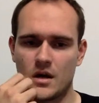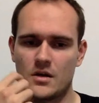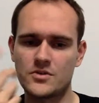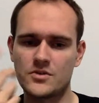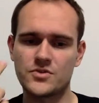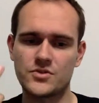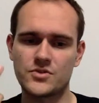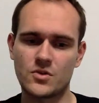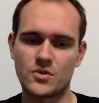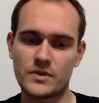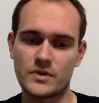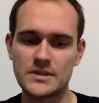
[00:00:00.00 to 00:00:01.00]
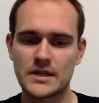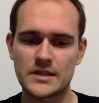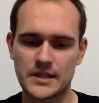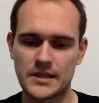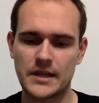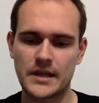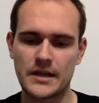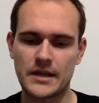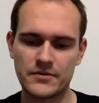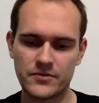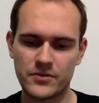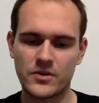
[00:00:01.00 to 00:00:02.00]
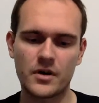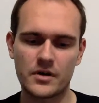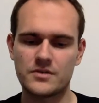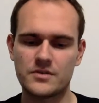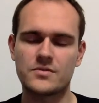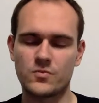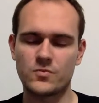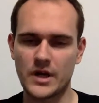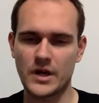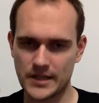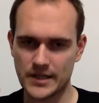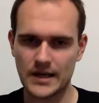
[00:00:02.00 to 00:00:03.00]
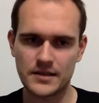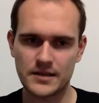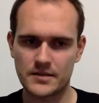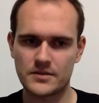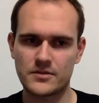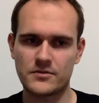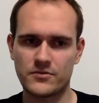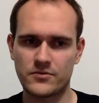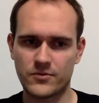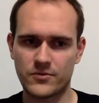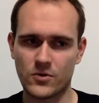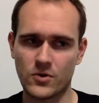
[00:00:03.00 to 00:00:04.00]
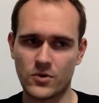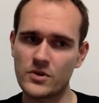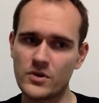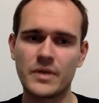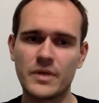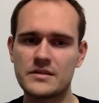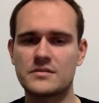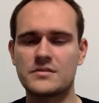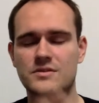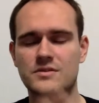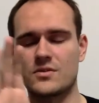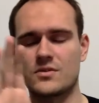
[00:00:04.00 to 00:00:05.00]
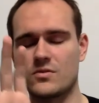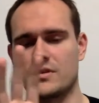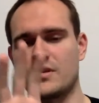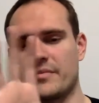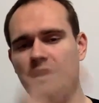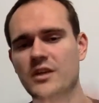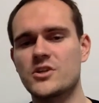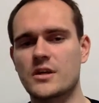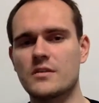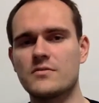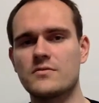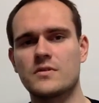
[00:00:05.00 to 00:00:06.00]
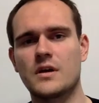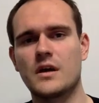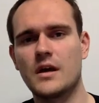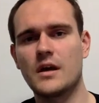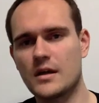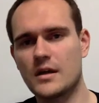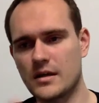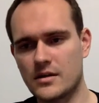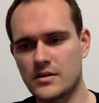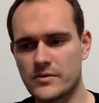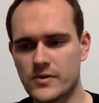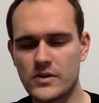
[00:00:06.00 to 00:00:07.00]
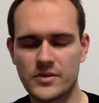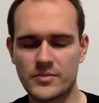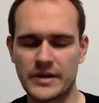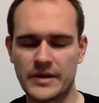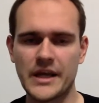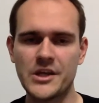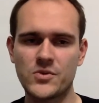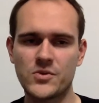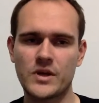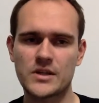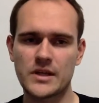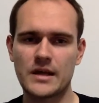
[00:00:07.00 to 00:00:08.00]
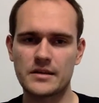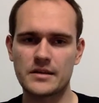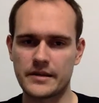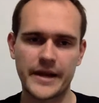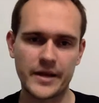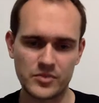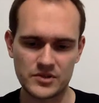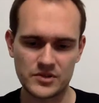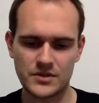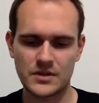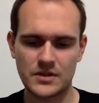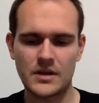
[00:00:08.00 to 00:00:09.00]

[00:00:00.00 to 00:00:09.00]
So this actually, and I forgot, we actually added for all the buttons on the main shelf and around the application, we actually added the labels.